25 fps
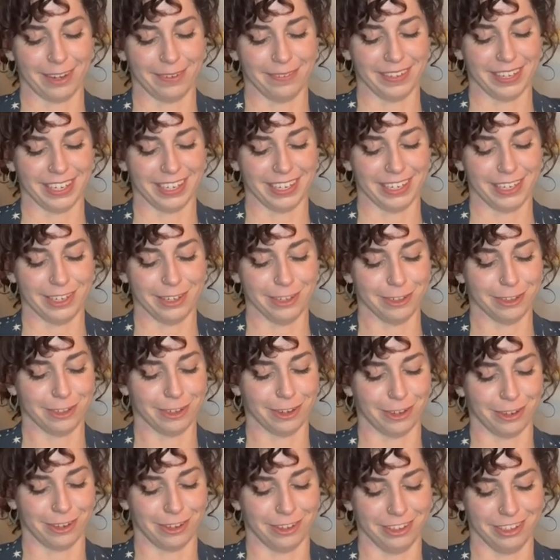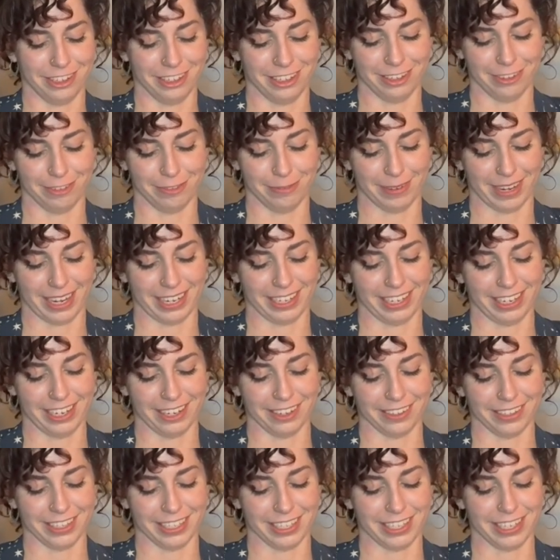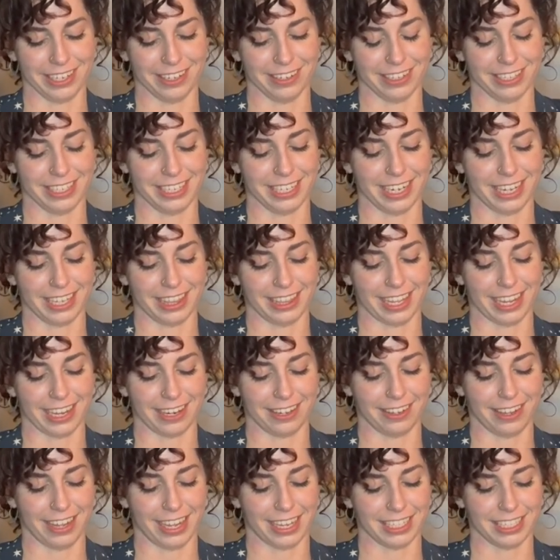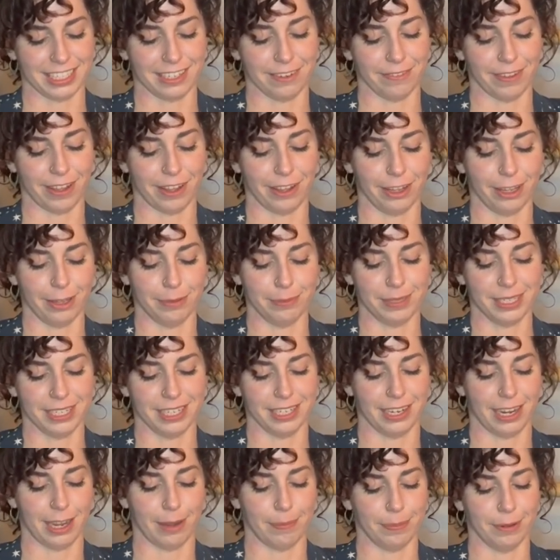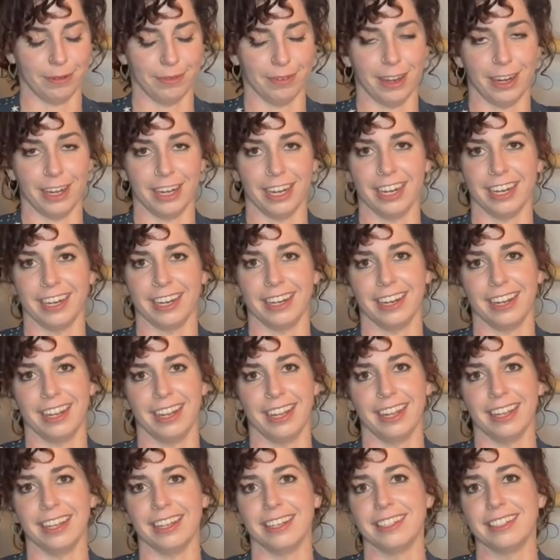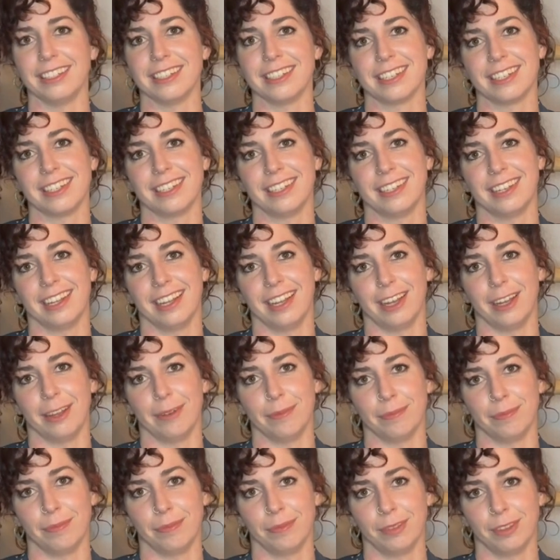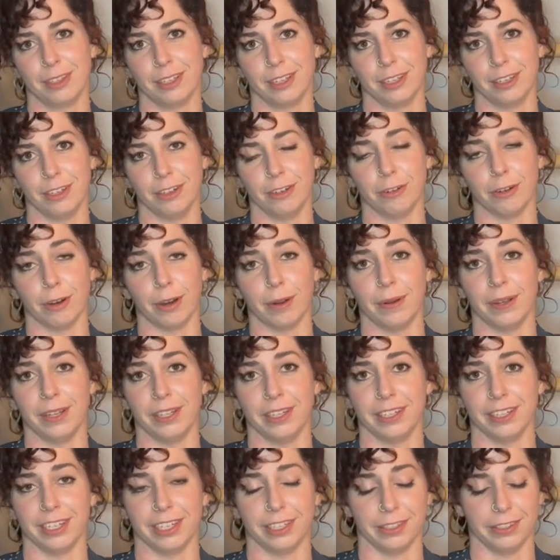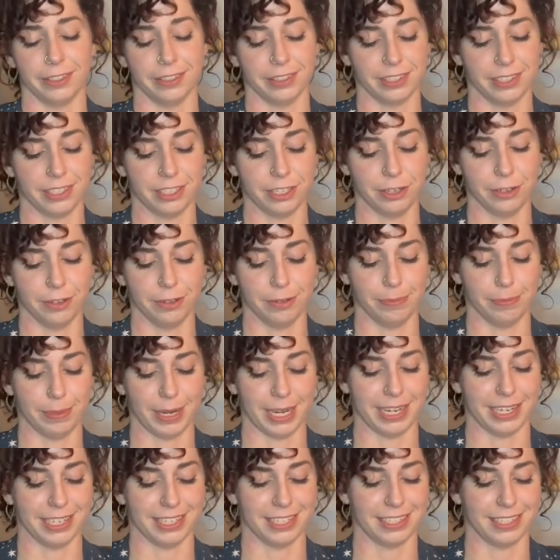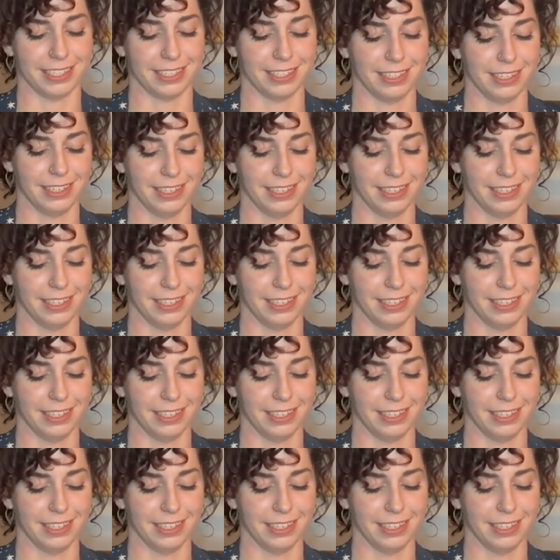be a huge goal of mine later this year, is to get that class developed and up and running, and grow a little student base